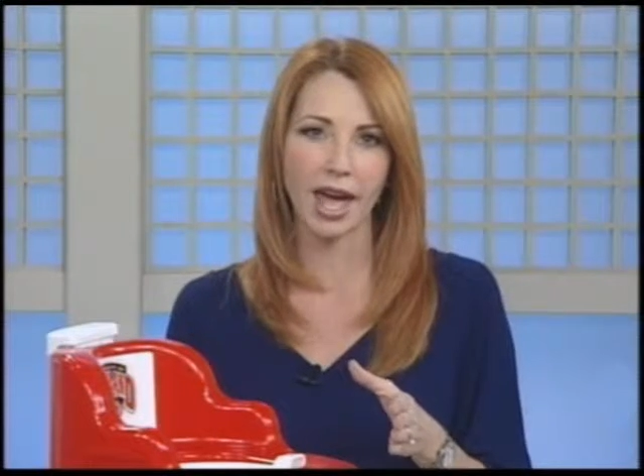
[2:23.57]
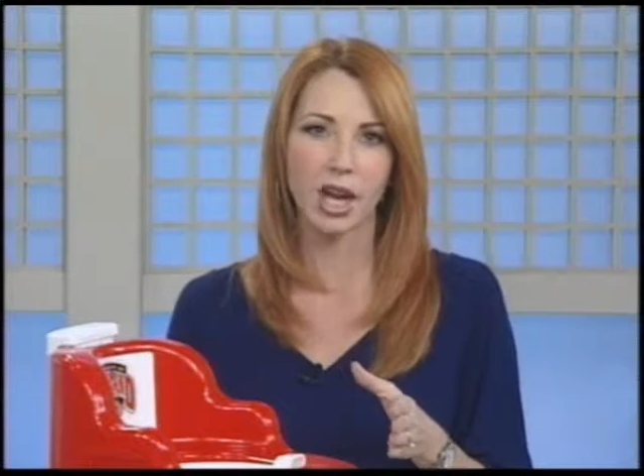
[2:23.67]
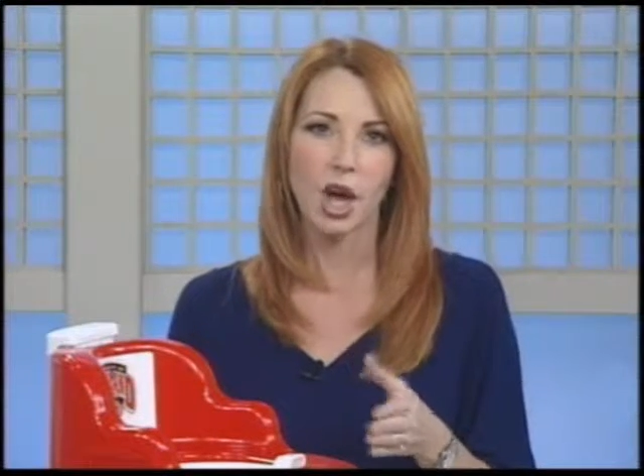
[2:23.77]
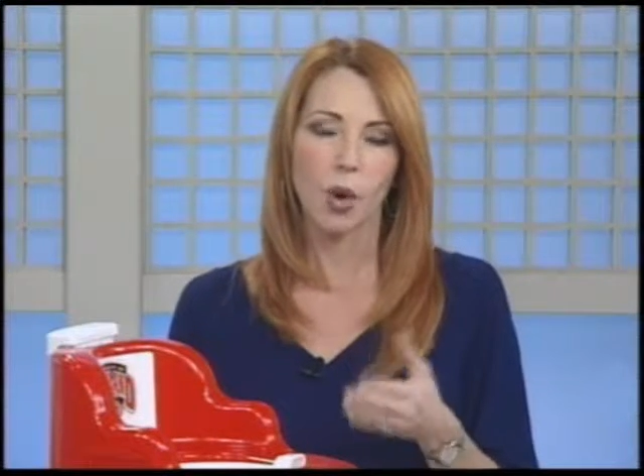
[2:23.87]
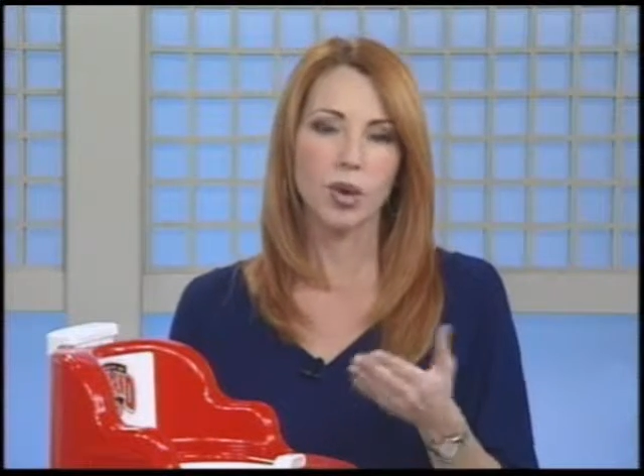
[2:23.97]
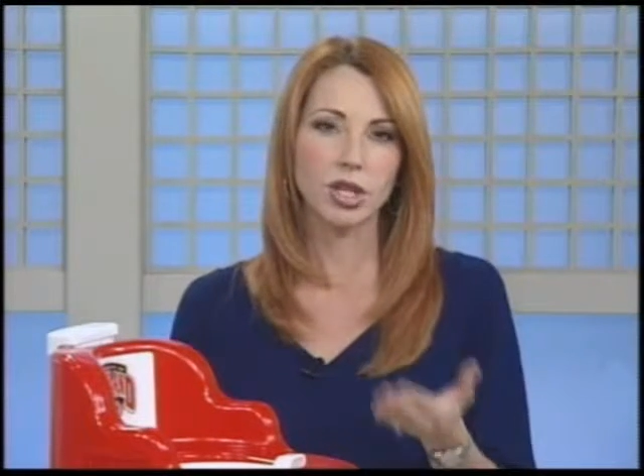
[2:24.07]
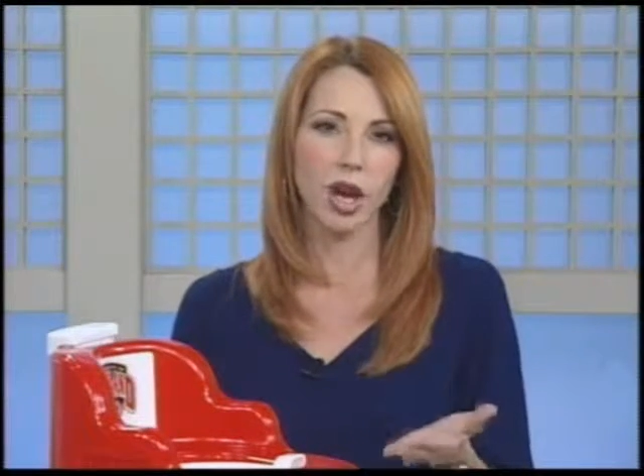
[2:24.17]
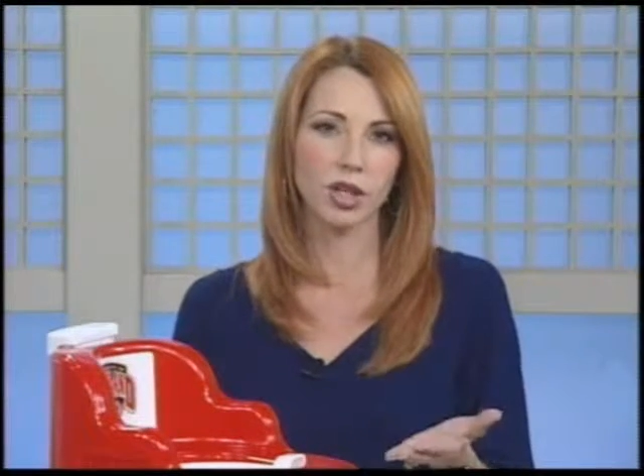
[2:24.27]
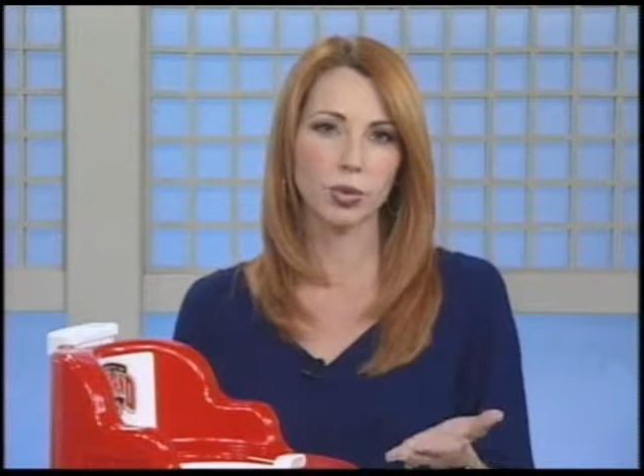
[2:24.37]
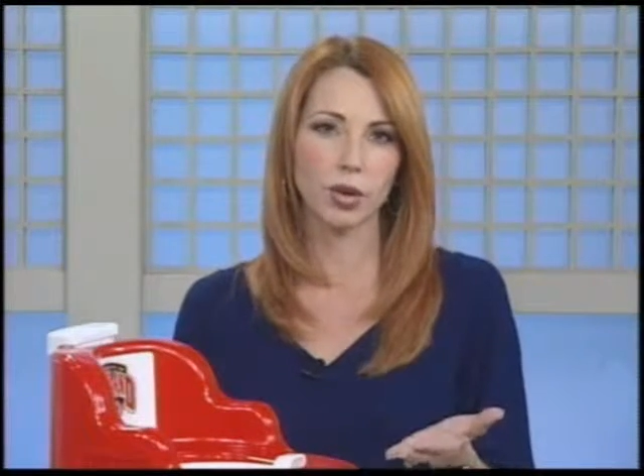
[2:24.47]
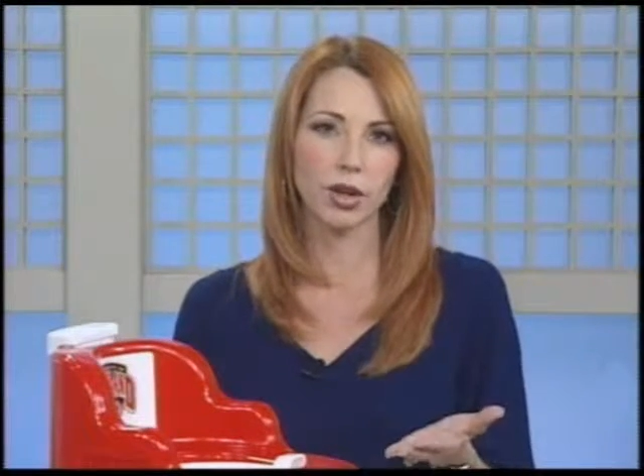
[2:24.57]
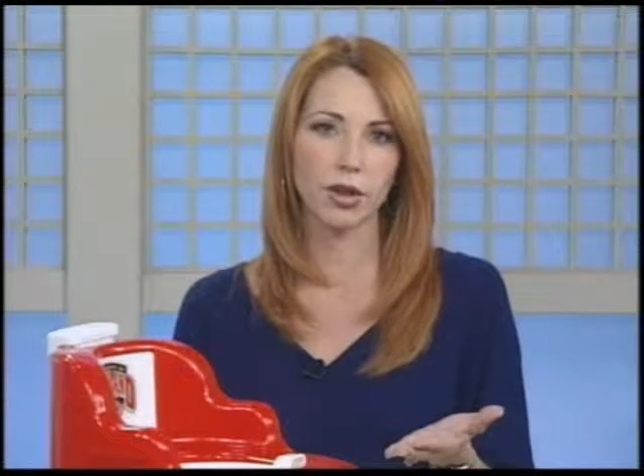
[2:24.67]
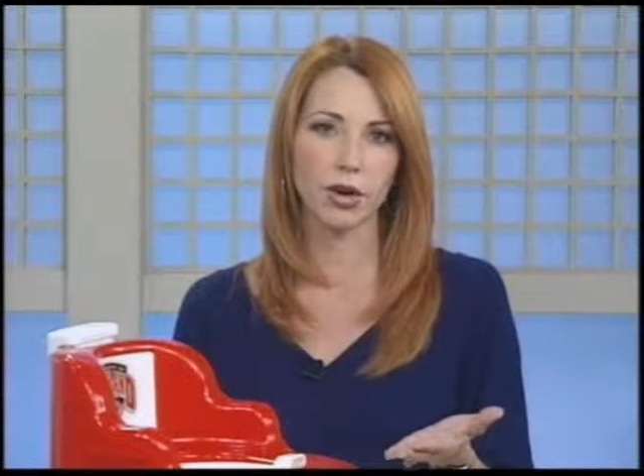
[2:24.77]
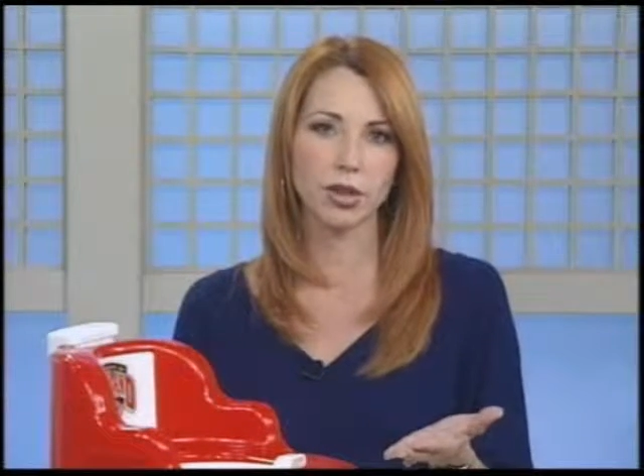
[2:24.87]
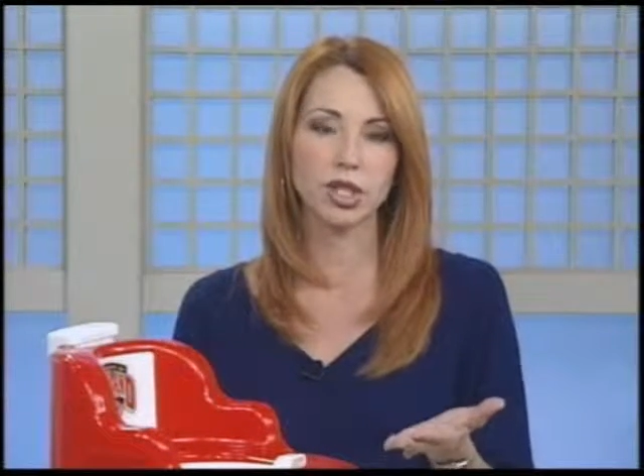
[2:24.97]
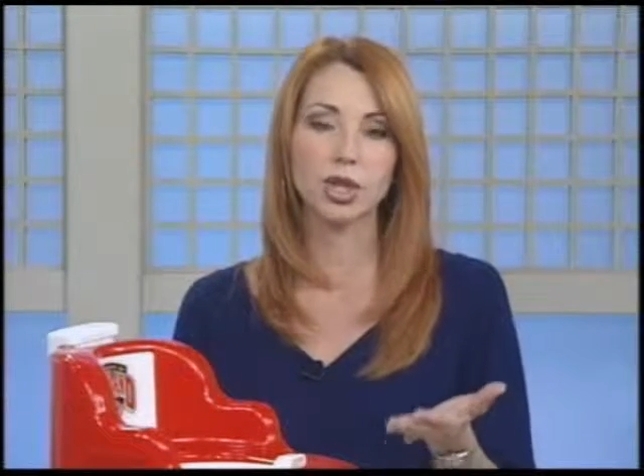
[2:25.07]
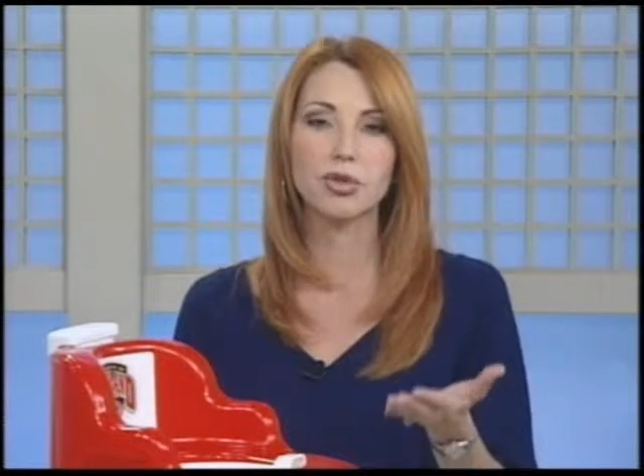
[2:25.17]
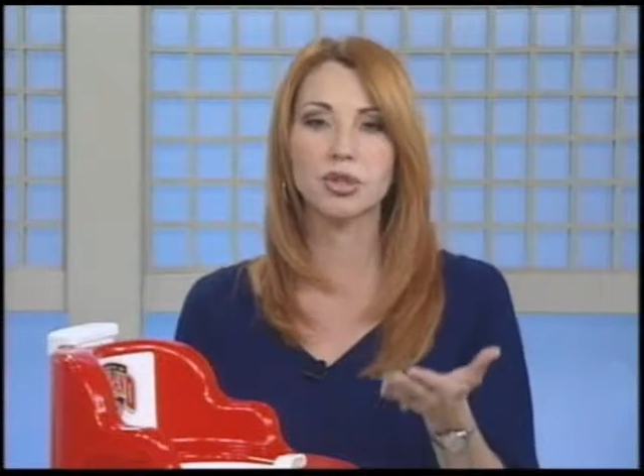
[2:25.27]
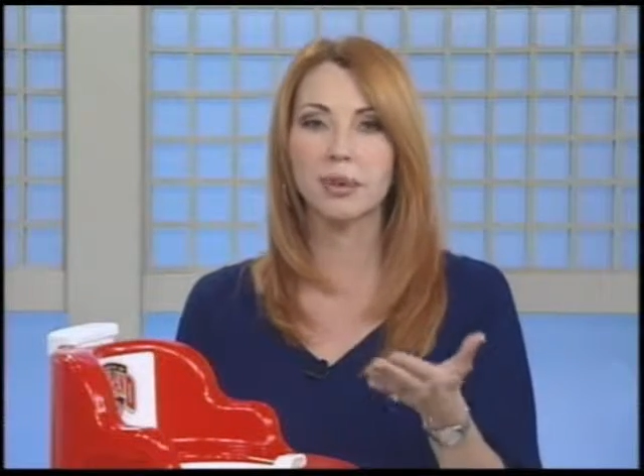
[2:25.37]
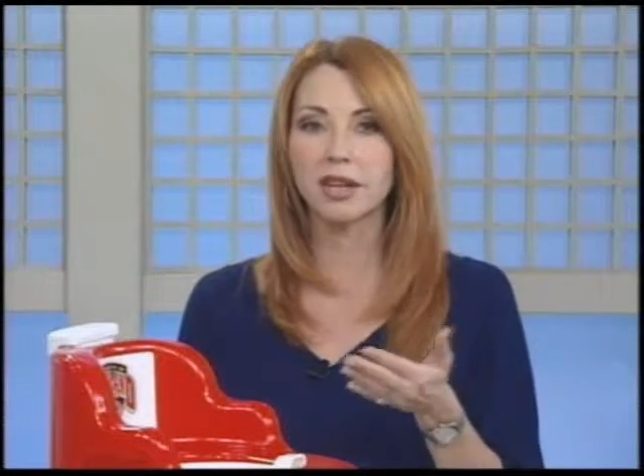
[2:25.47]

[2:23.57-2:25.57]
and we talked with her children's